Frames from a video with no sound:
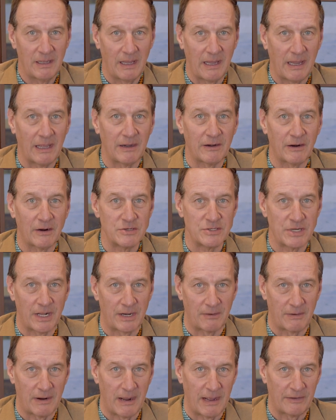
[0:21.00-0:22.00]
and our
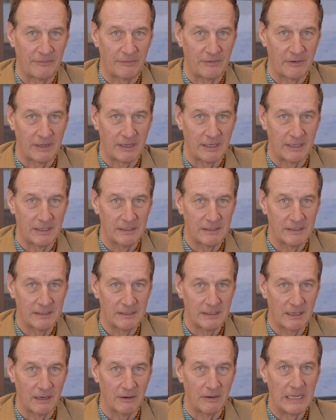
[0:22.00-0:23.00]
generosity
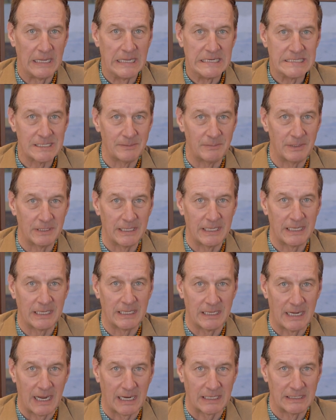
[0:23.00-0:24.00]
are intimately
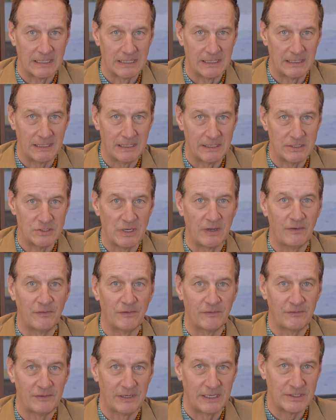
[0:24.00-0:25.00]
connected in
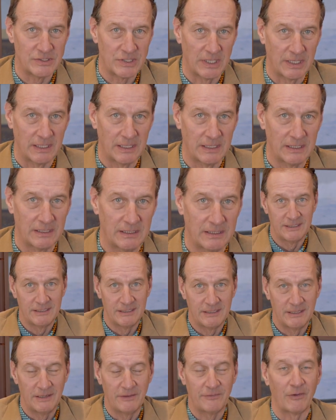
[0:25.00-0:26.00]
Jesus' teaching.
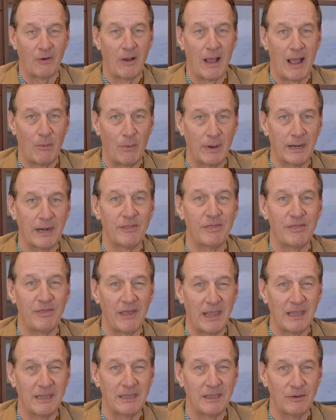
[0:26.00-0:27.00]
And so I want to
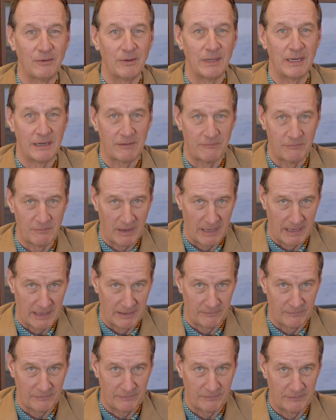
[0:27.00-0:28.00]
thank you in
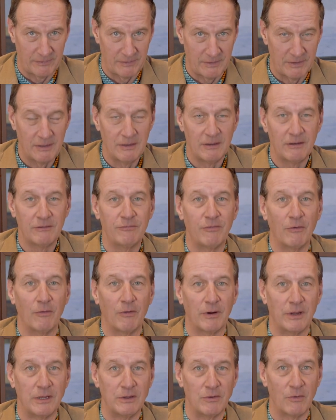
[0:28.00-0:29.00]
advance
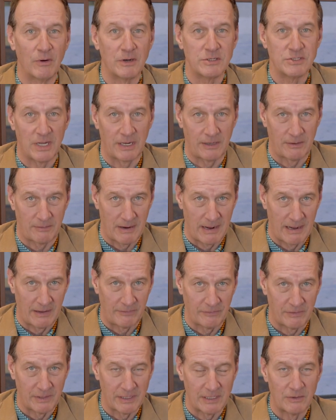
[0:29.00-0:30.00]
for your
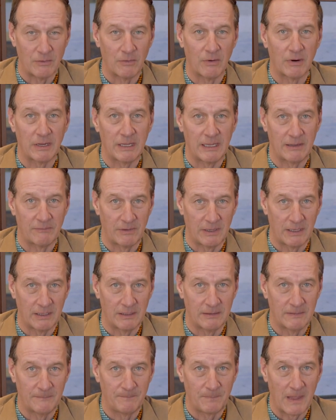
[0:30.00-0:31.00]
generosity, your
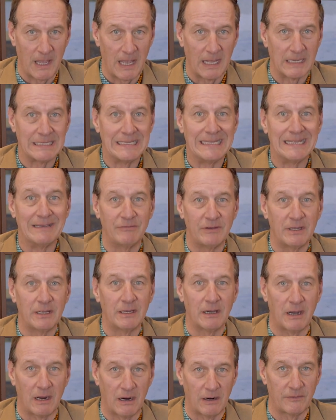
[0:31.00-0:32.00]
giving on
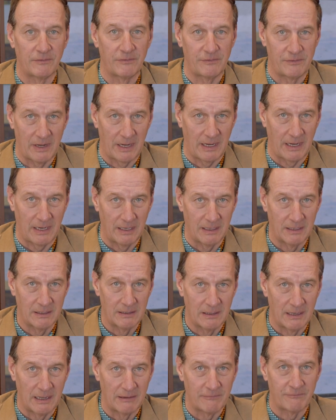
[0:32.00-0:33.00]
Giving Hearts Day
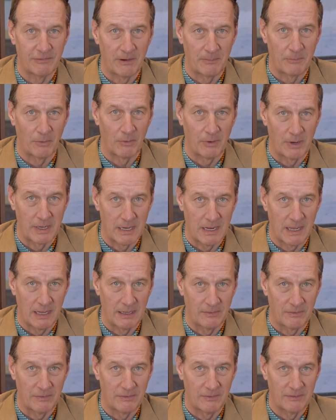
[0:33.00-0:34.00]
on February
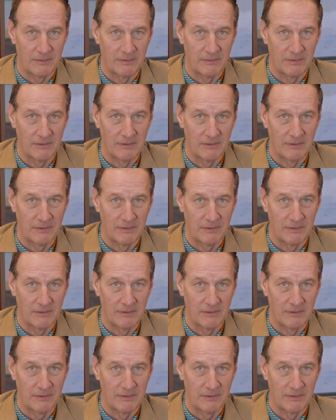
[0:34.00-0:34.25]
9th.